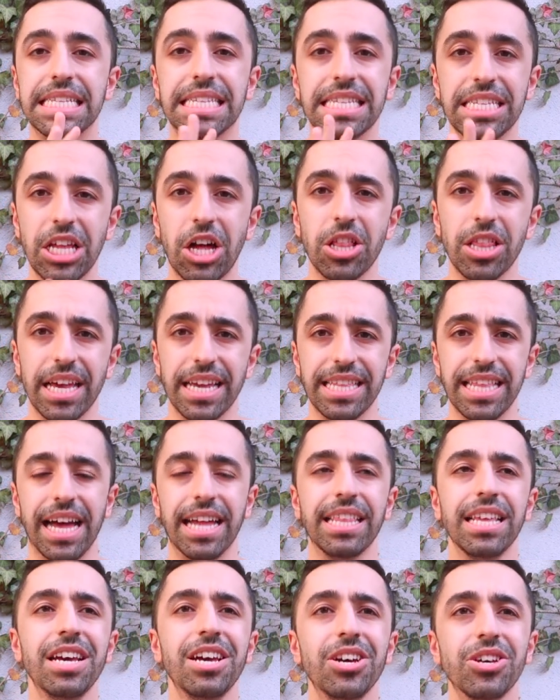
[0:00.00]
it's not like
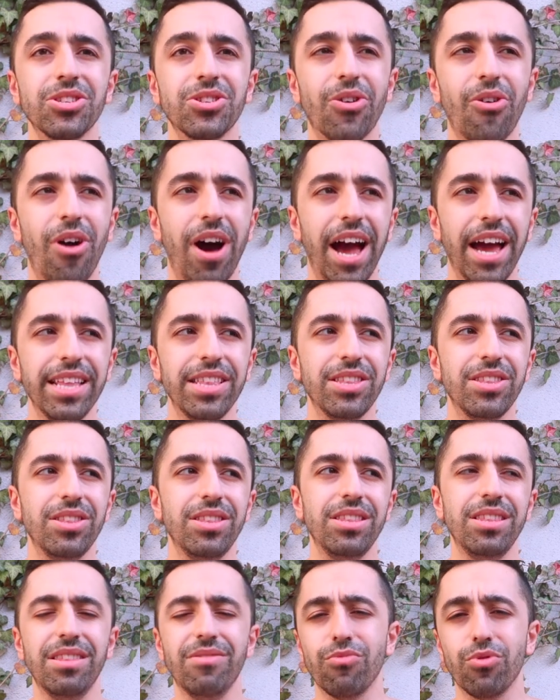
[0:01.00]
that. So I
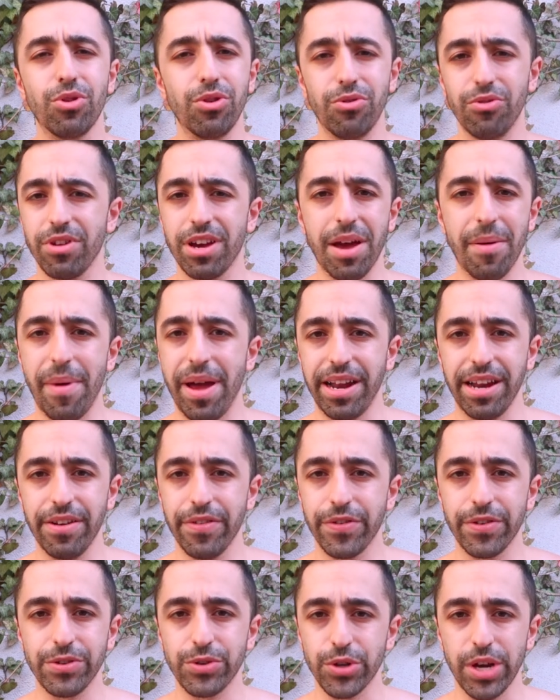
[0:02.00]
wouldn't recommend
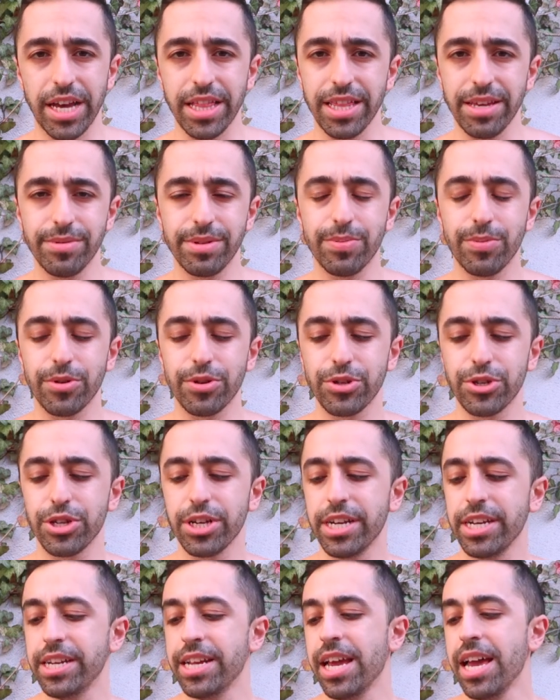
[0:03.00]
it for dry lips
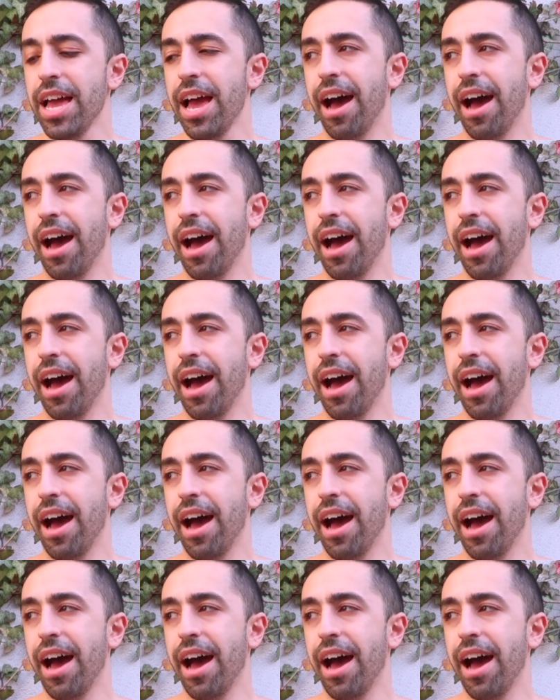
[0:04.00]
person.